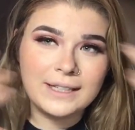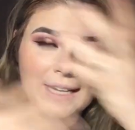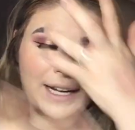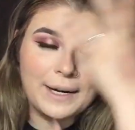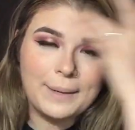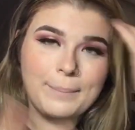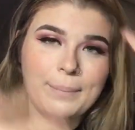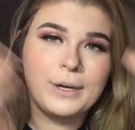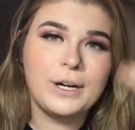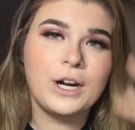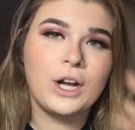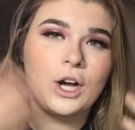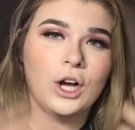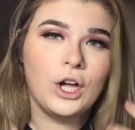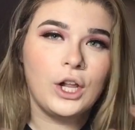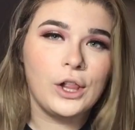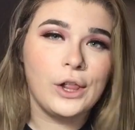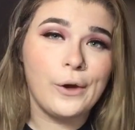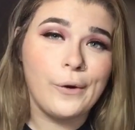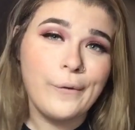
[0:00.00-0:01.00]
I kind of put it
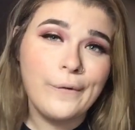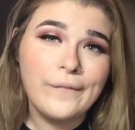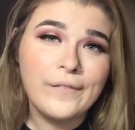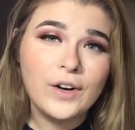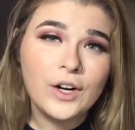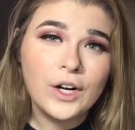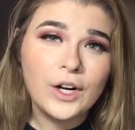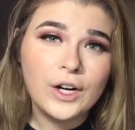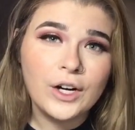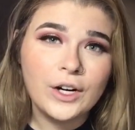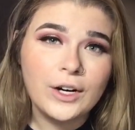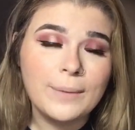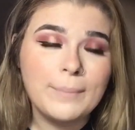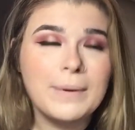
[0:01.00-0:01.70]
all over.